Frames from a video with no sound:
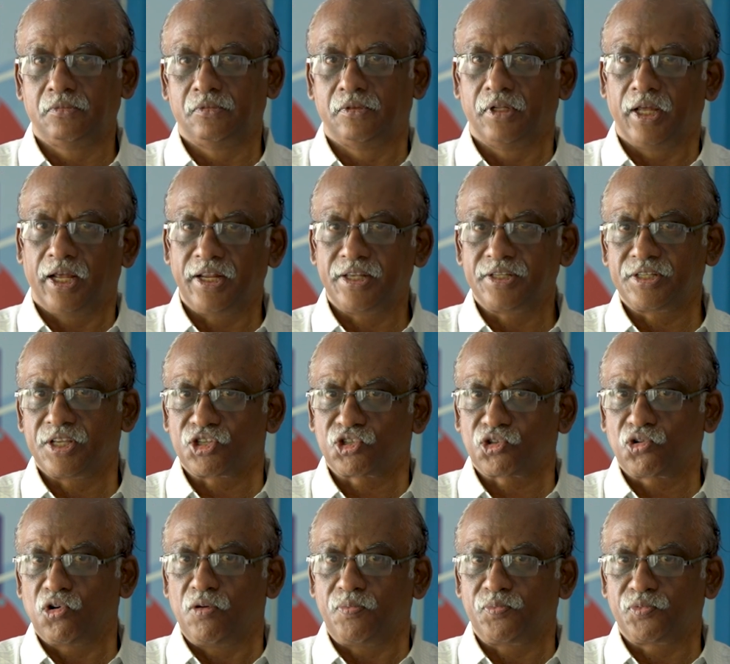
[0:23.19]
There is a
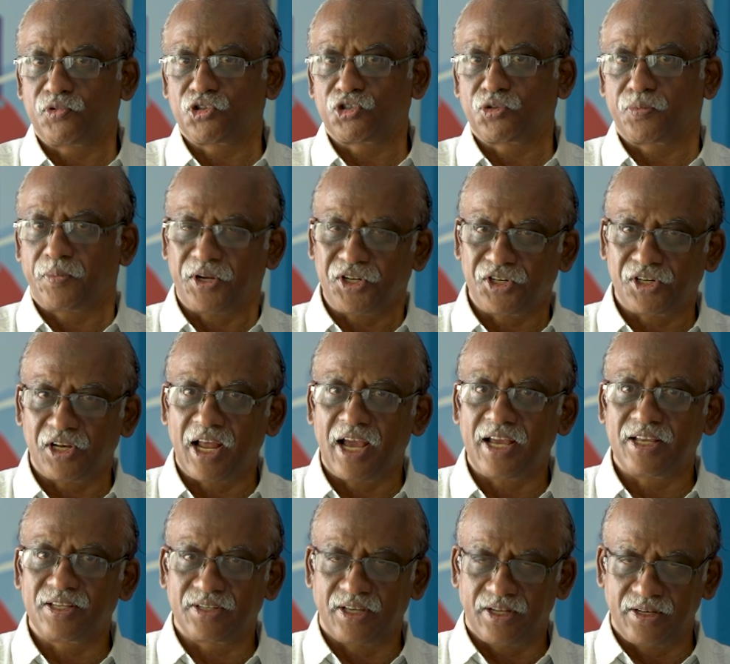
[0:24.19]
scope to
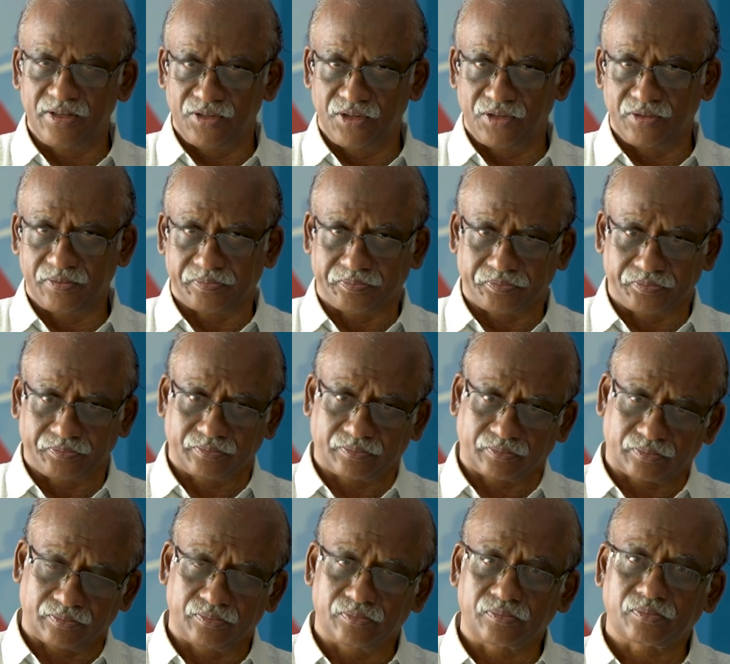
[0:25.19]
specialize in
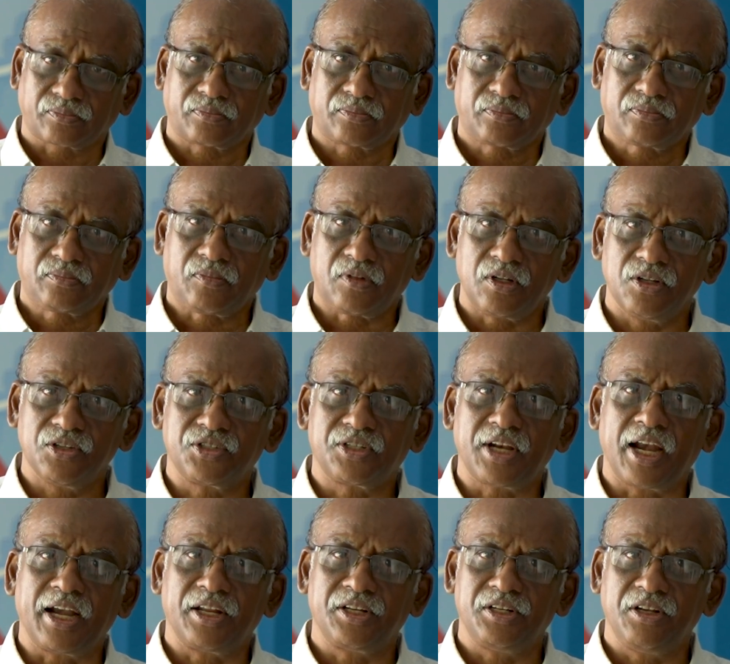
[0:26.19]

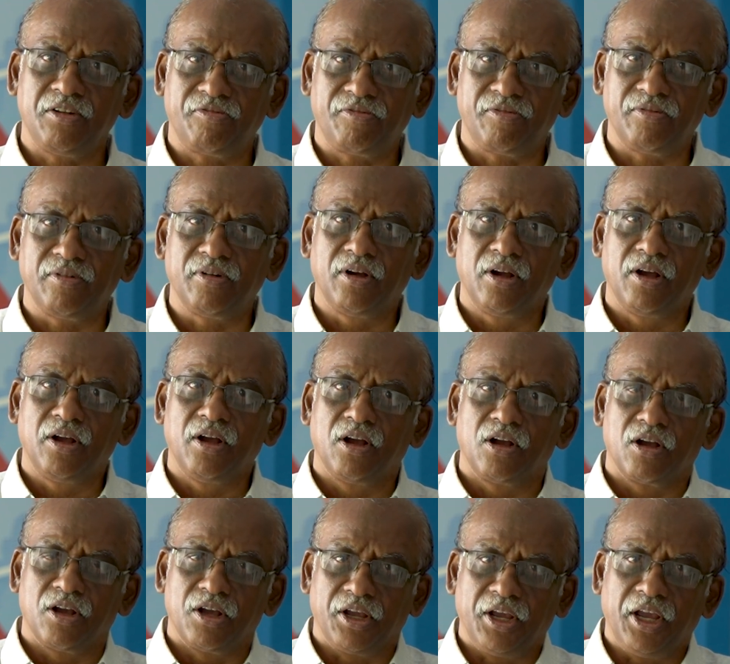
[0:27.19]
strategy
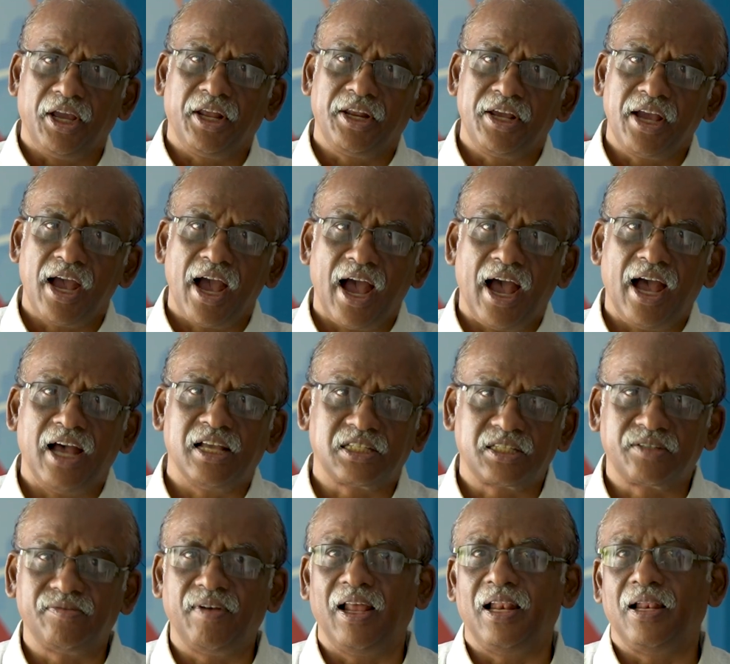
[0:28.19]
area
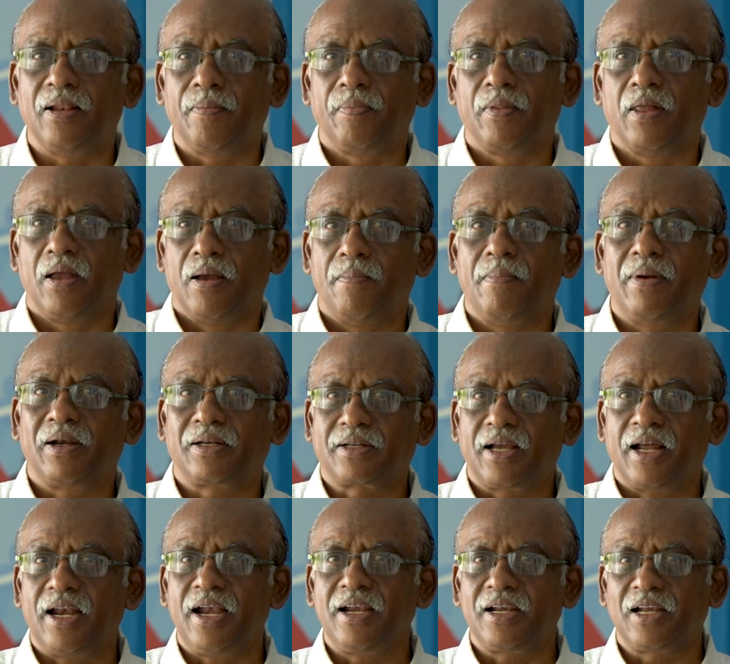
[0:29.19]
as well. But
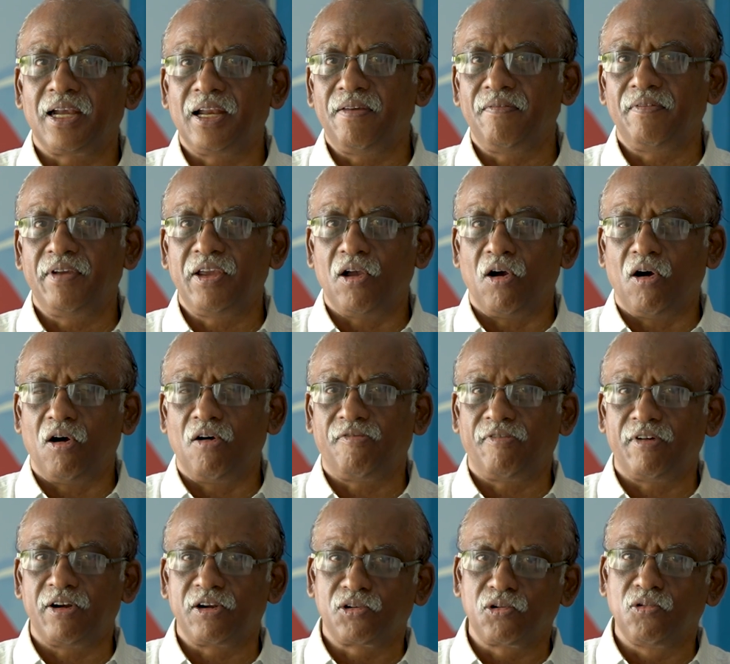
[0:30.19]
currently we
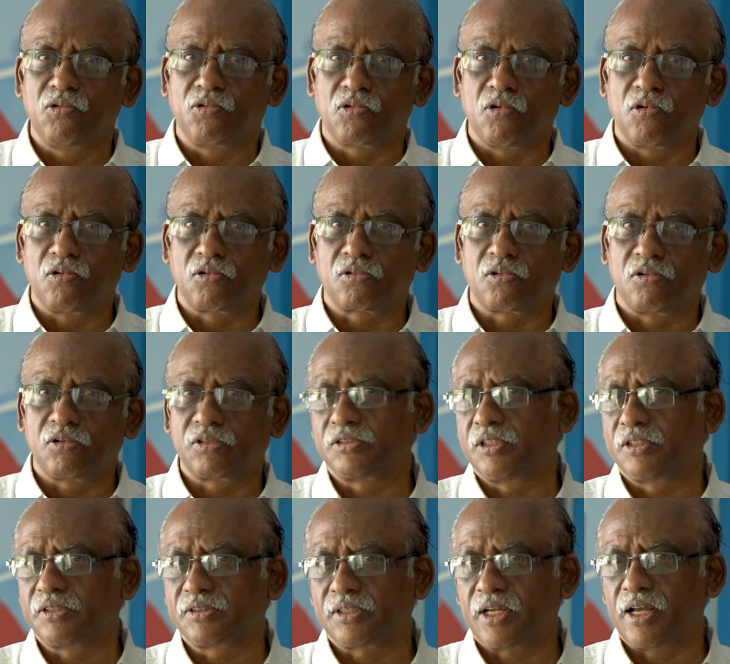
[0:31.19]
offer 2 core
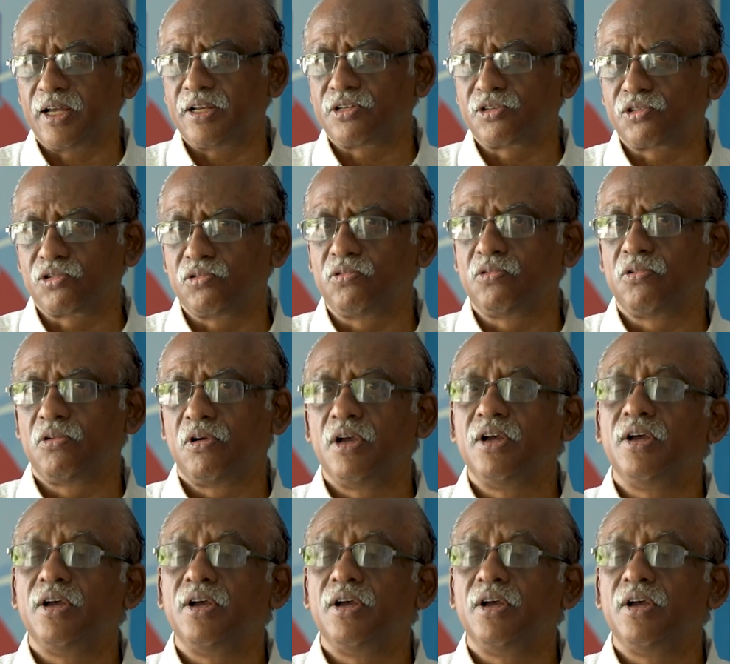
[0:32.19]
courses and 2